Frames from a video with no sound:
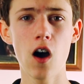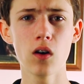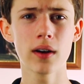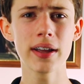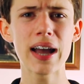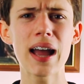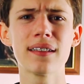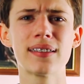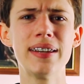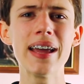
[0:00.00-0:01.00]
Alright
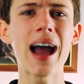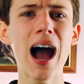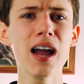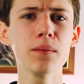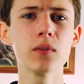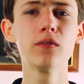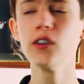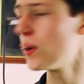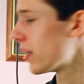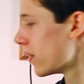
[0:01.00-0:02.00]
guys, today I'm
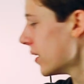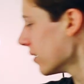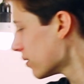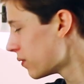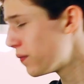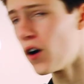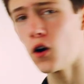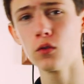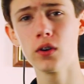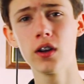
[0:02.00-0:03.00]
reviewing this
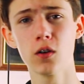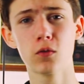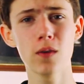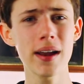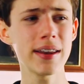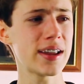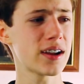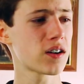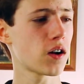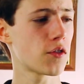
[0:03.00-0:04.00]
phone right
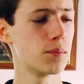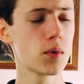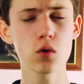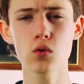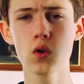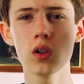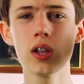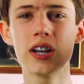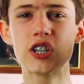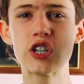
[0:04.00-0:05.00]
here, the
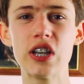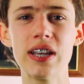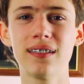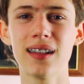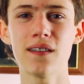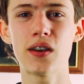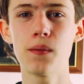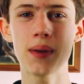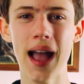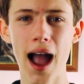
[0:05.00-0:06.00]
Motorola
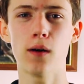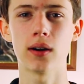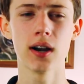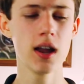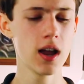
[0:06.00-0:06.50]
G7 Power.